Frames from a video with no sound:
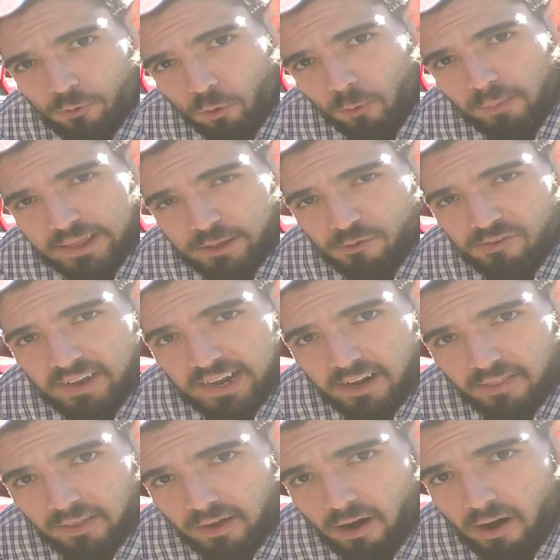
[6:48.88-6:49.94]
normally use to get
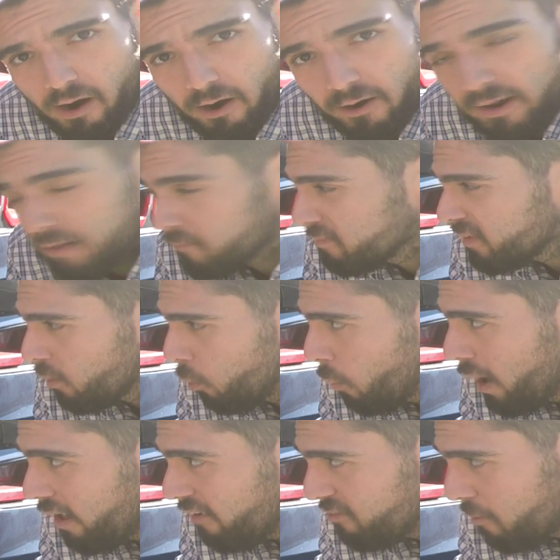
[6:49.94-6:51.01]
into the car.
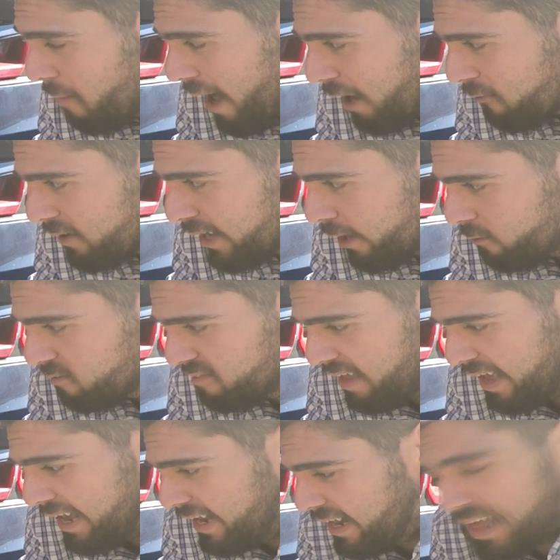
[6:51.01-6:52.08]
Well, if the battery goes
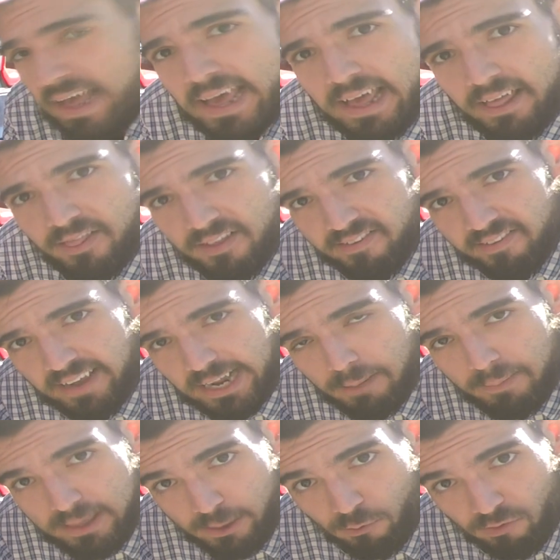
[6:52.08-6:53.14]
dead, this is going
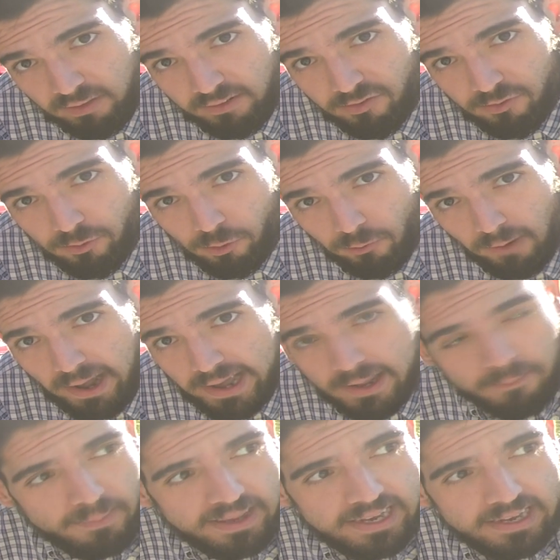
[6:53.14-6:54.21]
to be useless to you,
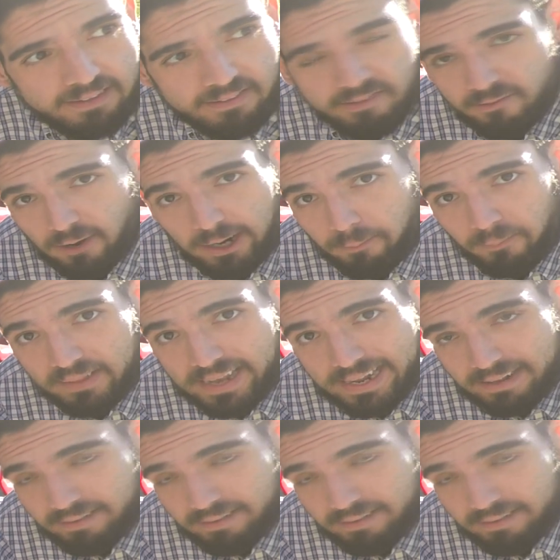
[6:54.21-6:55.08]
right? Because it's not going to be able to get